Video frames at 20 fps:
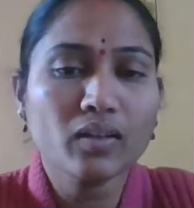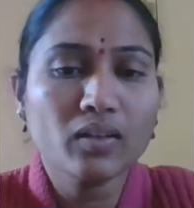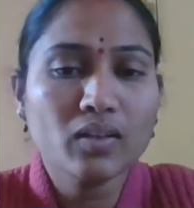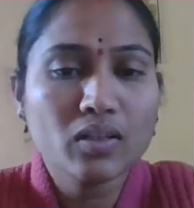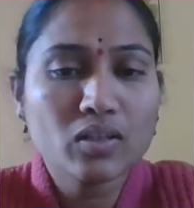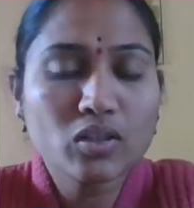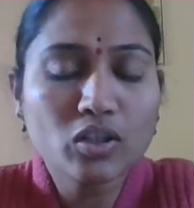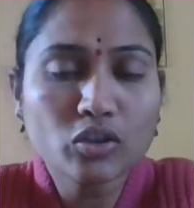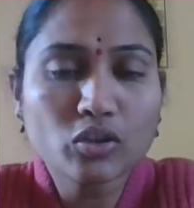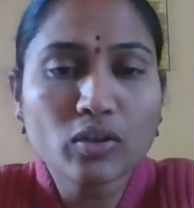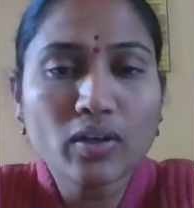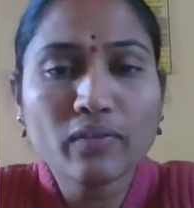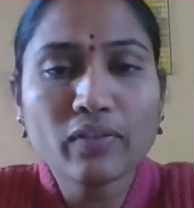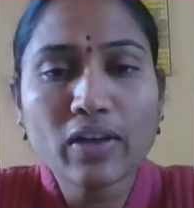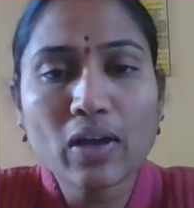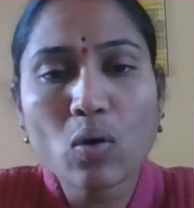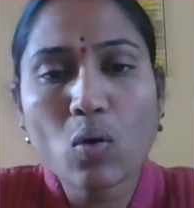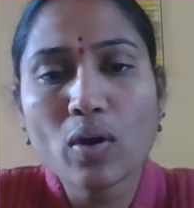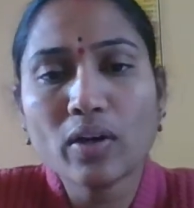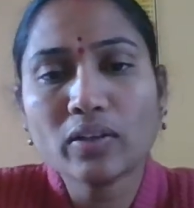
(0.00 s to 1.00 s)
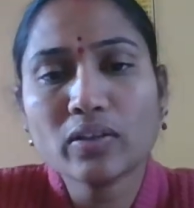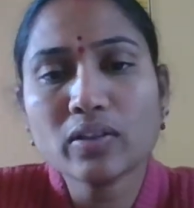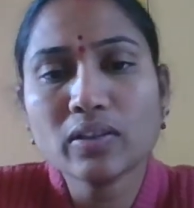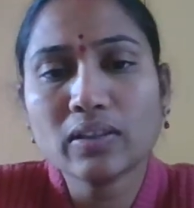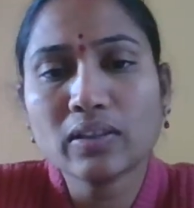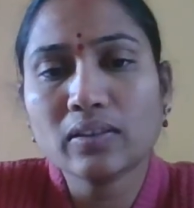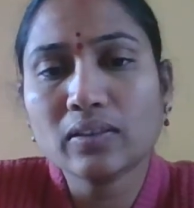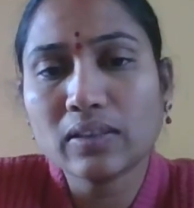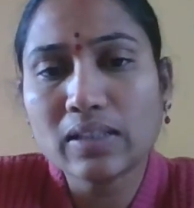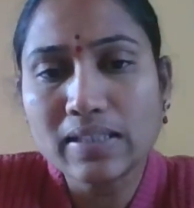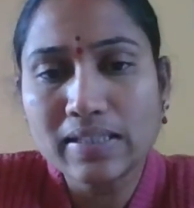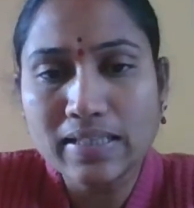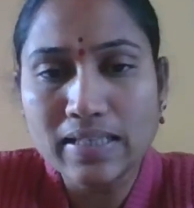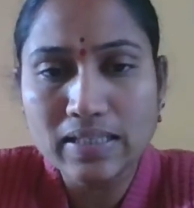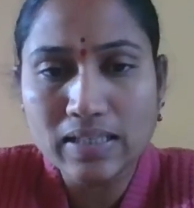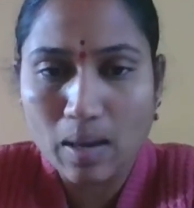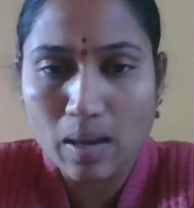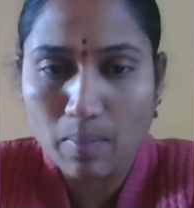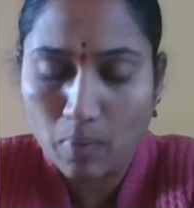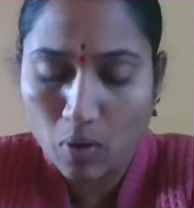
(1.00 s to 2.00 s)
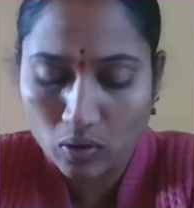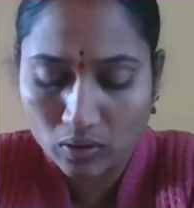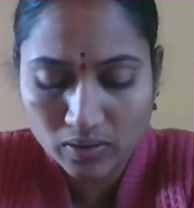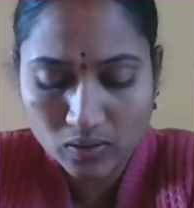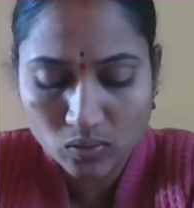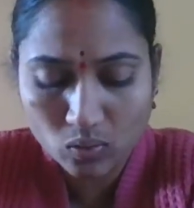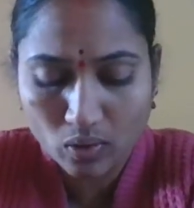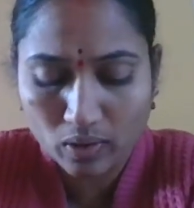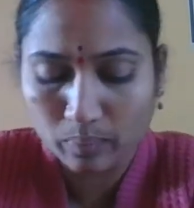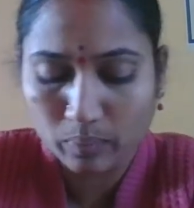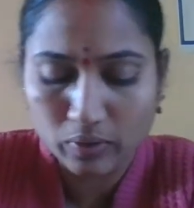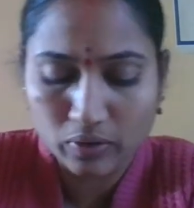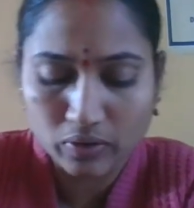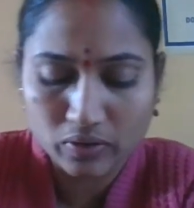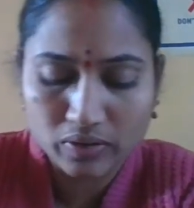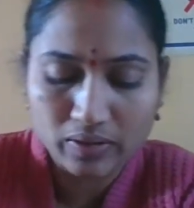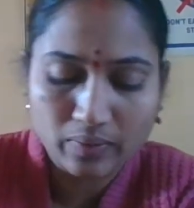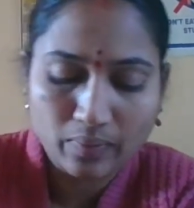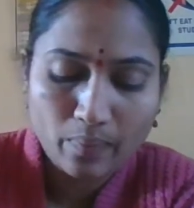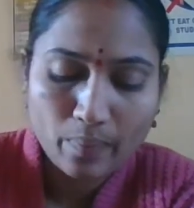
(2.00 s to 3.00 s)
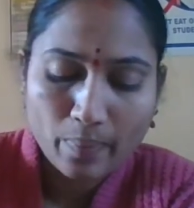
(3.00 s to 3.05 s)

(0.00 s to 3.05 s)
So today we are going to discuss about the soil pollution.